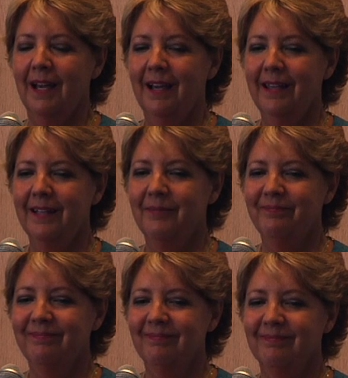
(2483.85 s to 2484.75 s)
I,
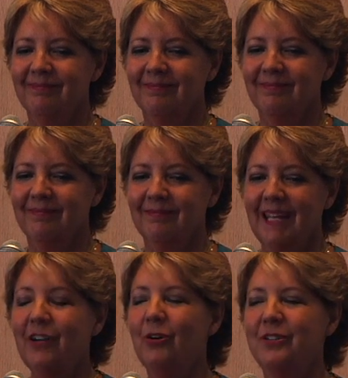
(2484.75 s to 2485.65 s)
um,
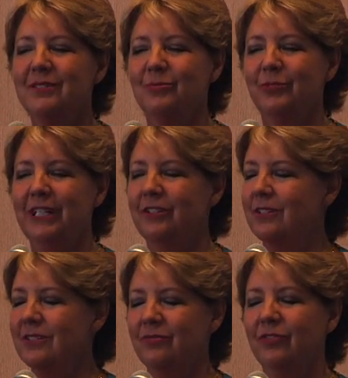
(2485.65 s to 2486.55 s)
and of course,
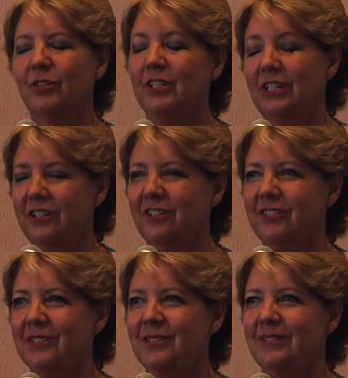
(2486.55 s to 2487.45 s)
readers for
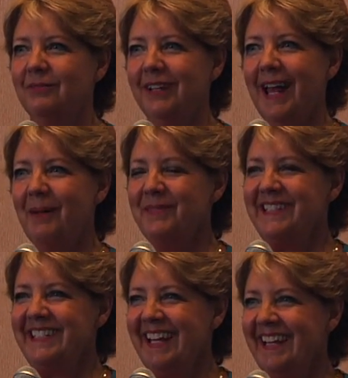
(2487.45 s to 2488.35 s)
years, what
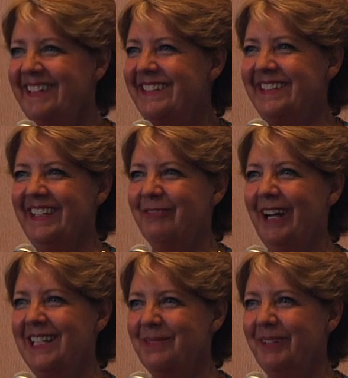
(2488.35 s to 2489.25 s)
happens next? They'd
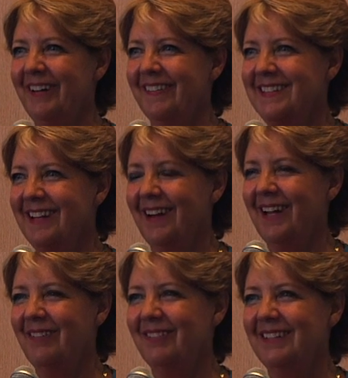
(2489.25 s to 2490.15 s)
write to me all the
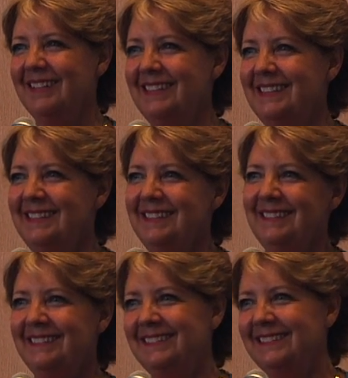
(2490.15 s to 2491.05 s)
time, and
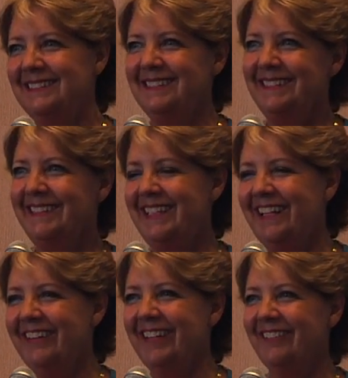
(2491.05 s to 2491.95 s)
Can,
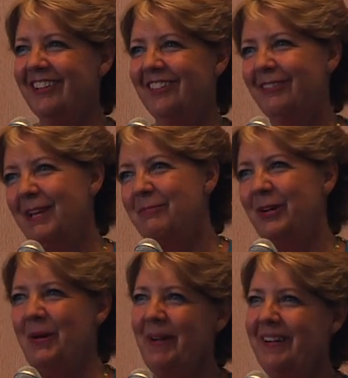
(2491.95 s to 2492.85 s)
are you ever going to write
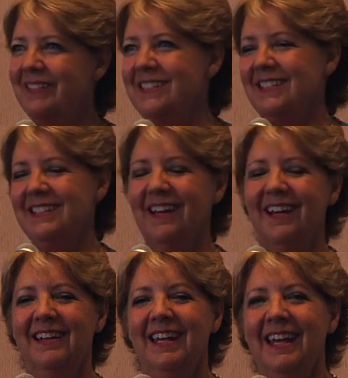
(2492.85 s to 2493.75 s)
more about Christy and
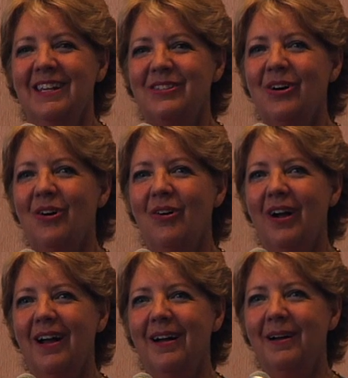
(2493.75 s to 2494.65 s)
Todd?
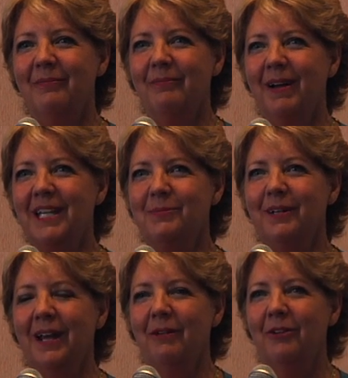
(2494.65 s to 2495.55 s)
So um, my
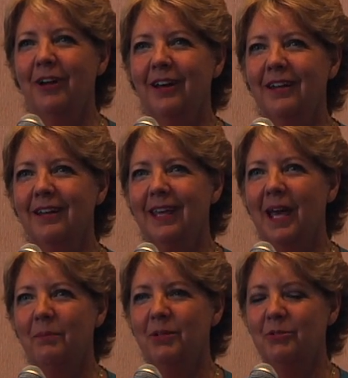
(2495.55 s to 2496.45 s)
husband and I were on a
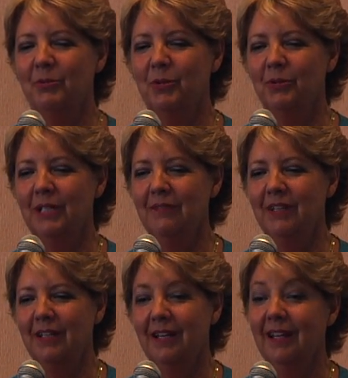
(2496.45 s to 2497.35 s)
camping trip. We were
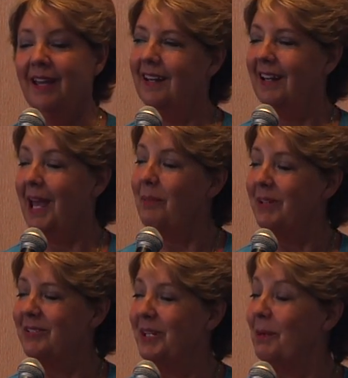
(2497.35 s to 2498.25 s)
leaving, again, a
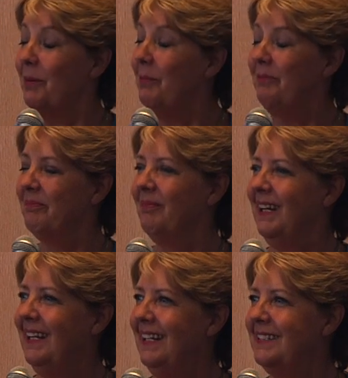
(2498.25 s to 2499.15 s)
camping trip. Hmm,
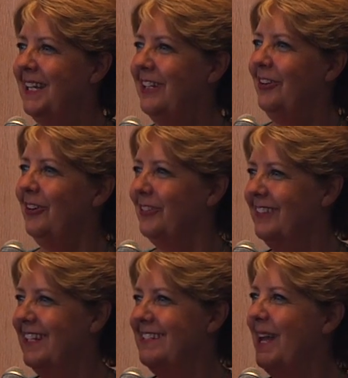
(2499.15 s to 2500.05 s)
take note.
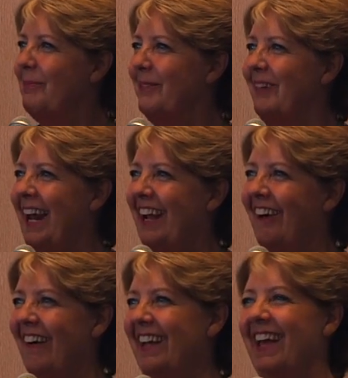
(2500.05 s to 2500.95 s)
Things happen when I
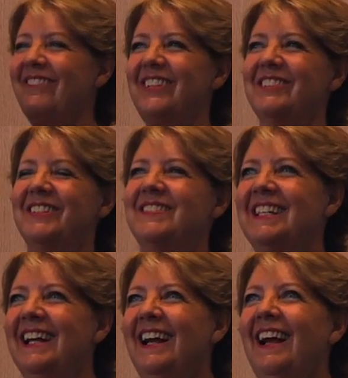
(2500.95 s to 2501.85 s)
go on camping trips.
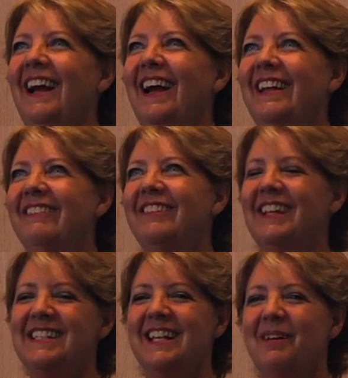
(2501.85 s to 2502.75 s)
I never
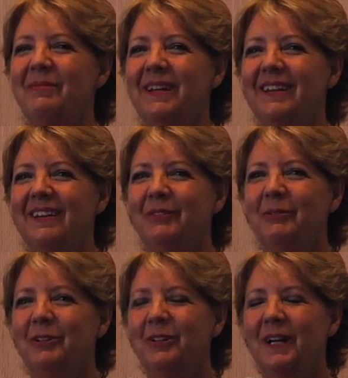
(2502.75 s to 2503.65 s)
realized that. But we
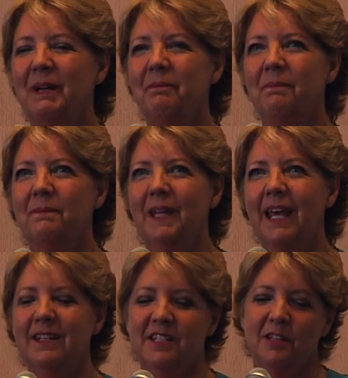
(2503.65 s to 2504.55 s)
were um,
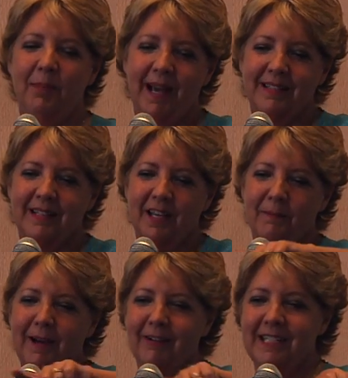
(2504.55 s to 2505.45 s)
headed to the backside
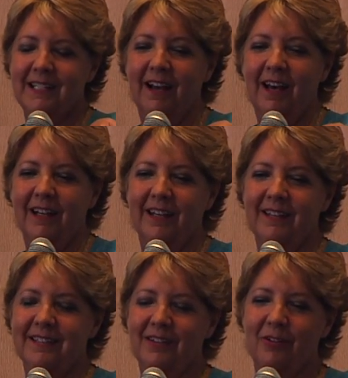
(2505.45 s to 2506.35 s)
of Maui, to
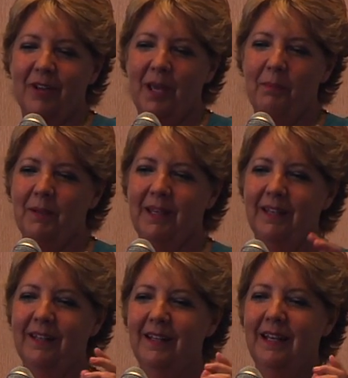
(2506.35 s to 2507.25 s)
Hana, to go camping.
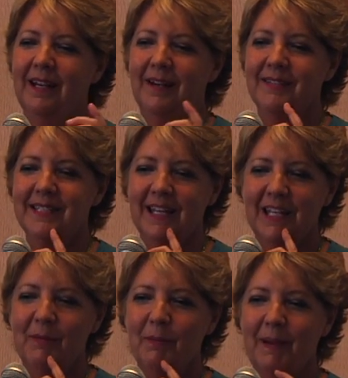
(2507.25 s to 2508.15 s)
And I was
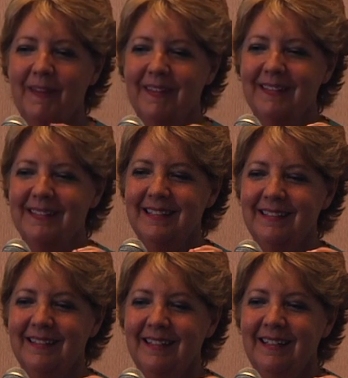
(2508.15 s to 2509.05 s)
telling him about this.
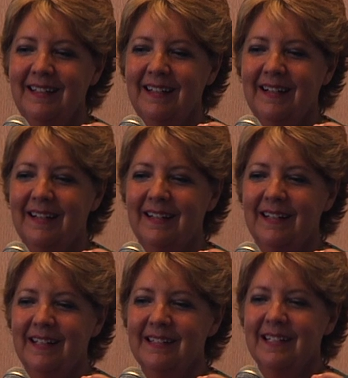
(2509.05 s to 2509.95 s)
And, uh,
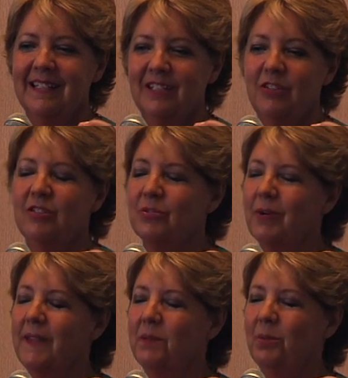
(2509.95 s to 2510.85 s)
and he said, then you just
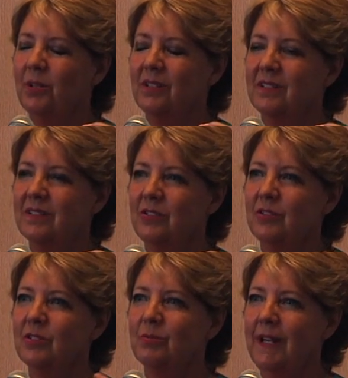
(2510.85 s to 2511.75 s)
write the books. You
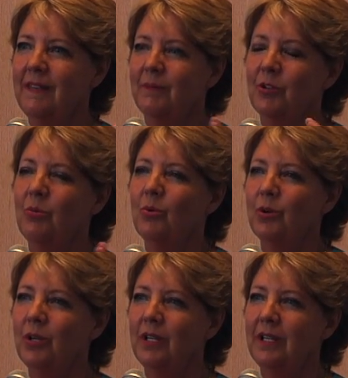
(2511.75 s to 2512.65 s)
just write them. Don't
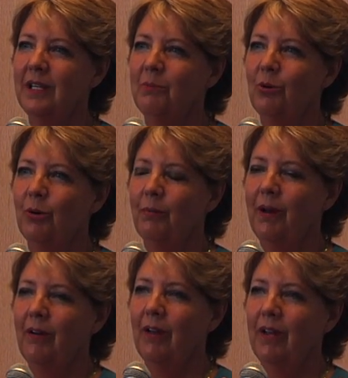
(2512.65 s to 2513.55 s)
worry anymore
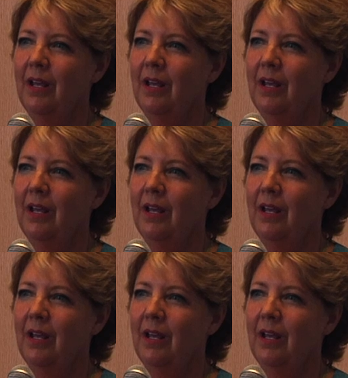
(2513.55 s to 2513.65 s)
about